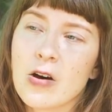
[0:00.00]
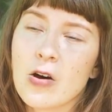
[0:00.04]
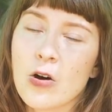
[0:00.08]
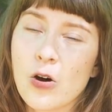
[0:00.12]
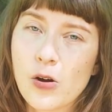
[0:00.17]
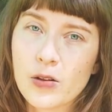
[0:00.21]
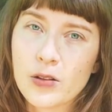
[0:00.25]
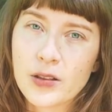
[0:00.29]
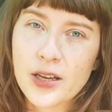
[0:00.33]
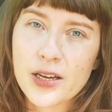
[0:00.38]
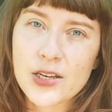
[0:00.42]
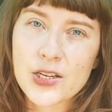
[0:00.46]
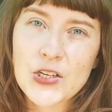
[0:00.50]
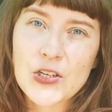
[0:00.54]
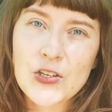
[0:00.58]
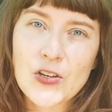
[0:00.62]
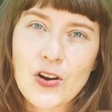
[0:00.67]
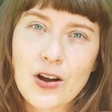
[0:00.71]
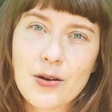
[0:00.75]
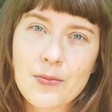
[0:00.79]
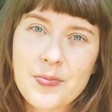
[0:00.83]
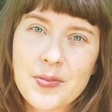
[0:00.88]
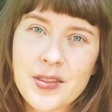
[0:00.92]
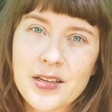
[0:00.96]
online
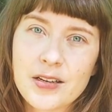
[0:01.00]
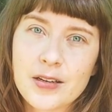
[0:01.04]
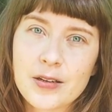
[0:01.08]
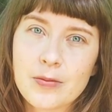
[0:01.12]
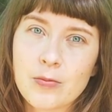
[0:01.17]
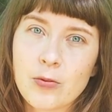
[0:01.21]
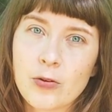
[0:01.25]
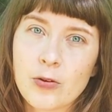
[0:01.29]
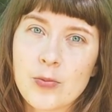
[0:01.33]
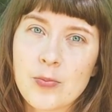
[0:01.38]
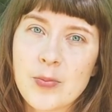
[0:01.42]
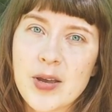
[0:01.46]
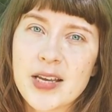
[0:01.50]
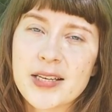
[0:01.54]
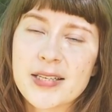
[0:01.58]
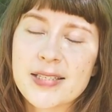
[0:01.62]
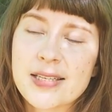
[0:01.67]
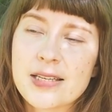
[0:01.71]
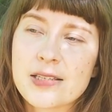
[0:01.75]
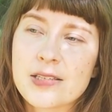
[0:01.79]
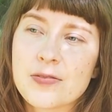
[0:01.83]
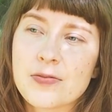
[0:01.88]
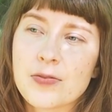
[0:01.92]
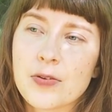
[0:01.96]
shop that it would make
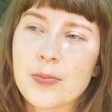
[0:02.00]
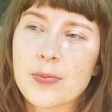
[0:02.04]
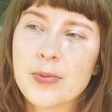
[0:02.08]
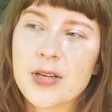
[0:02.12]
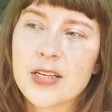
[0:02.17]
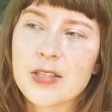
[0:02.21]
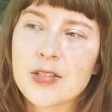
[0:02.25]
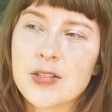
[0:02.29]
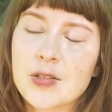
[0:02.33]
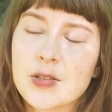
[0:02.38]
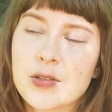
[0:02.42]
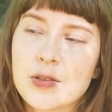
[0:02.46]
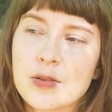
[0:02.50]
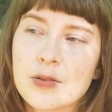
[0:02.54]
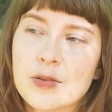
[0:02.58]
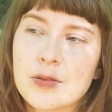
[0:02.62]
sense for me to,